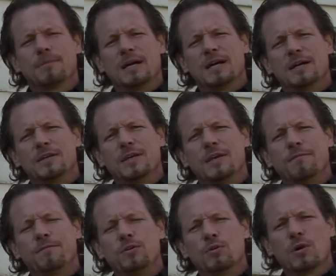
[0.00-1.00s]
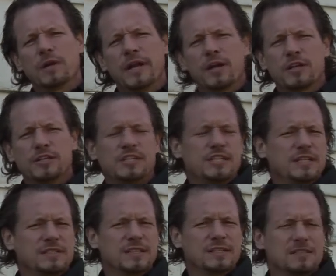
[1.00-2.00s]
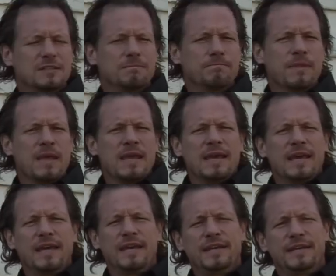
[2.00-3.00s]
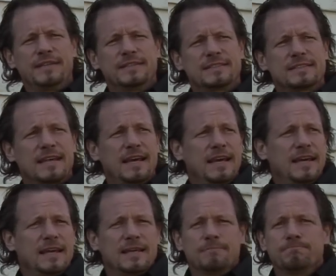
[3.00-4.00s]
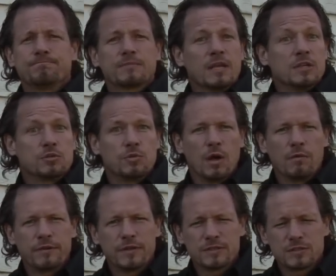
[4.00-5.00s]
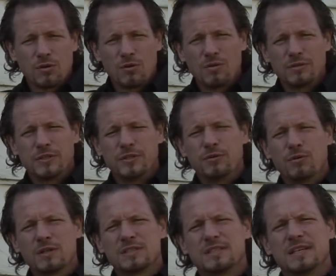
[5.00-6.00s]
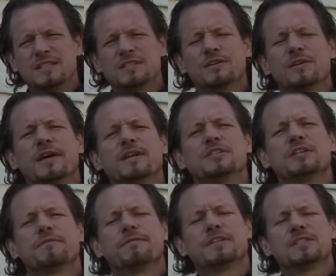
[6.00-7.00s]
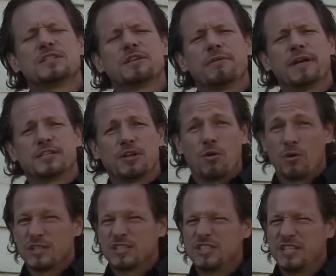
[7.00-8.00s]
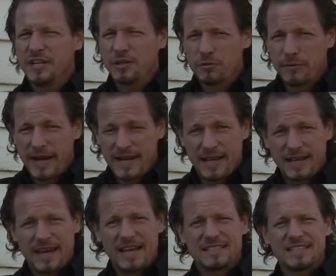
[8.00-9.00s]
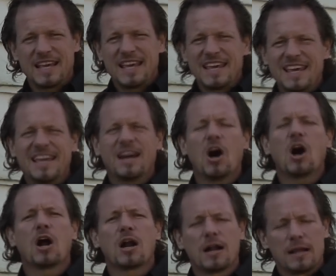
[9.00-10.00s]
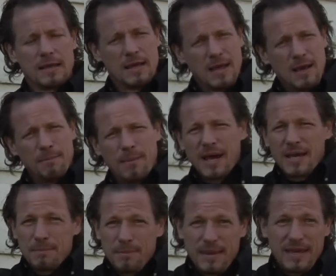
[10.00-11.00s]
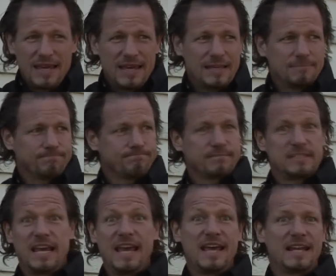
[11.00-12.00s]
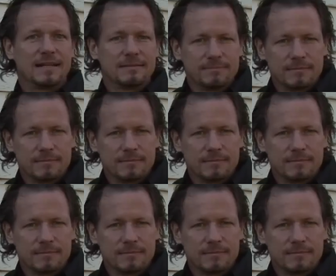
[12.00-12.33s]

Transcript: Uh, if your air conditioning system is, say, 12 years old, your seasonal energy efficiency ratio, or SEER rating, S-E-E-R, might be 10